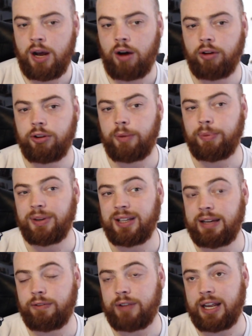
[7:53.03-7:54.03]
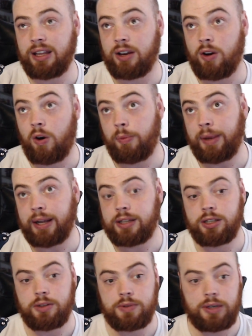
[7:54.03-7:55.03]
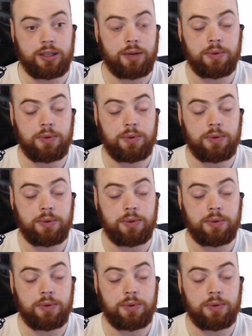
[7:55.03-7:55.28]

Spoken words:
although I believe that in the comics, because there